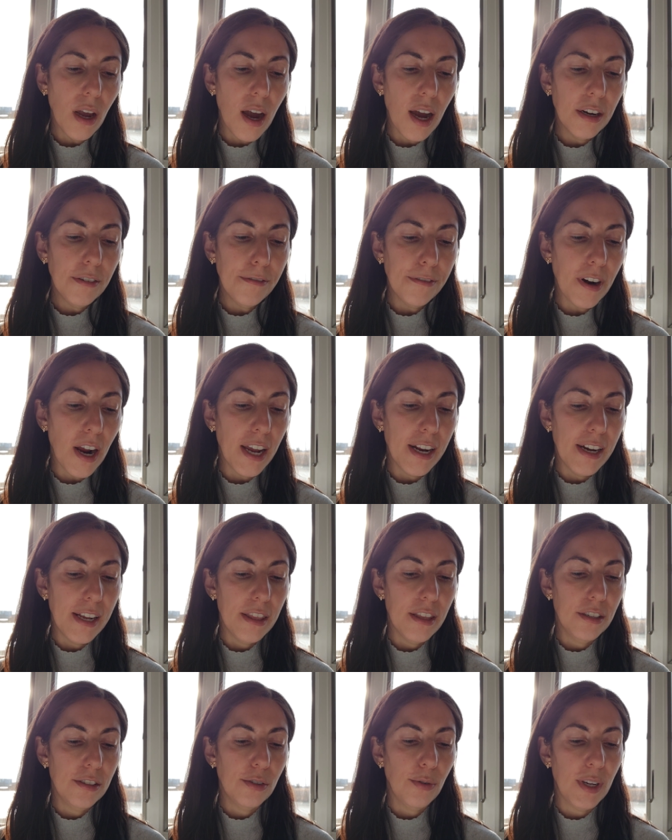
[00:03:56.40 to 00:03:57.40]
On Friday,
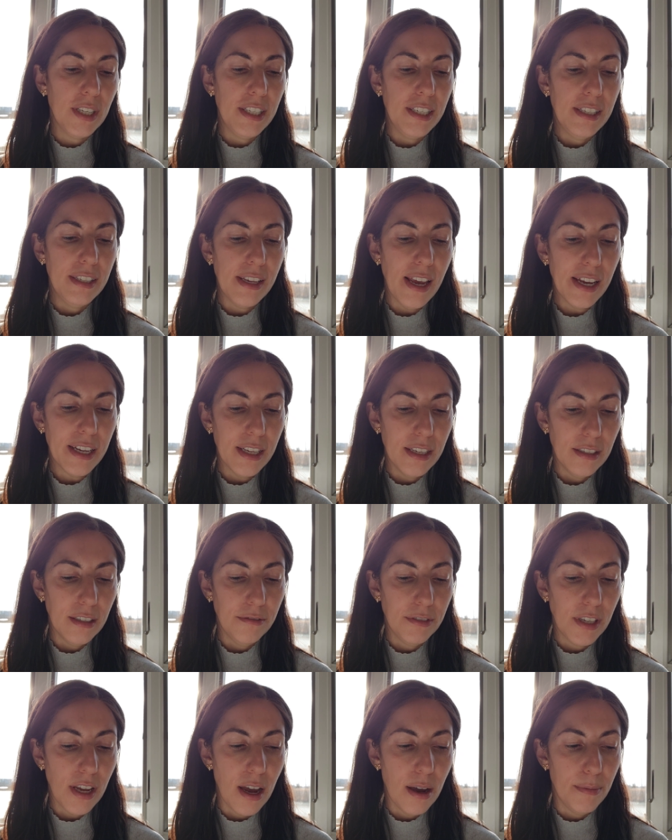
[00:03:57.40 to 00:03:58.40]
the 22nd
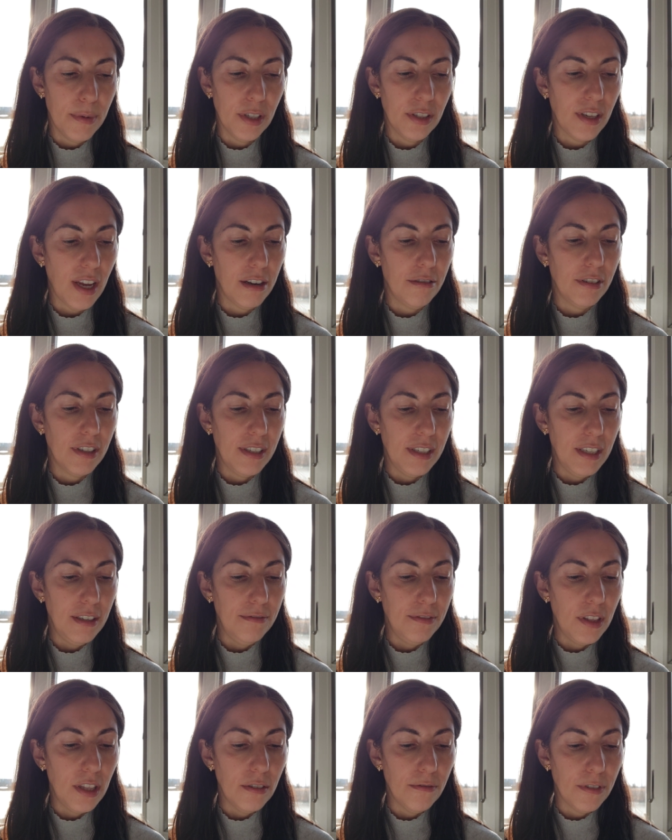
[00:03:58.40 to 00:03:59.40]
of Tammuz, I
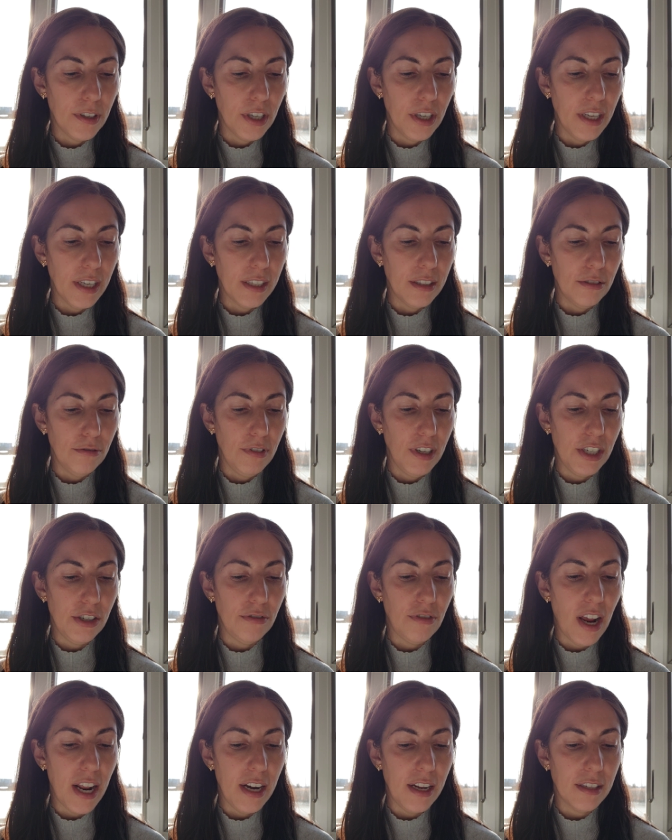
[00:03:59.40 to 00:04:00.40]
received the verdict, which
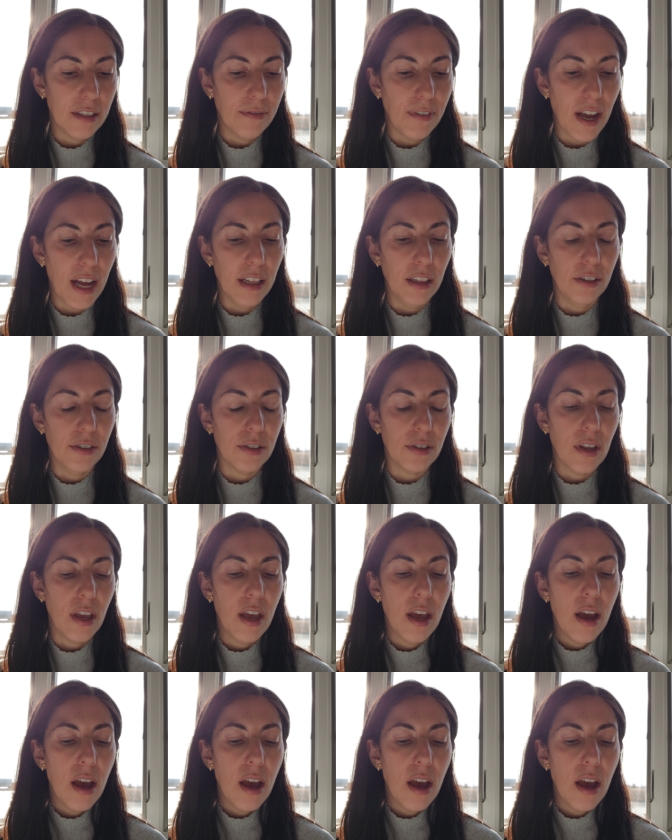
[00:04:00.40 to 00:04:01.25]
read as follows: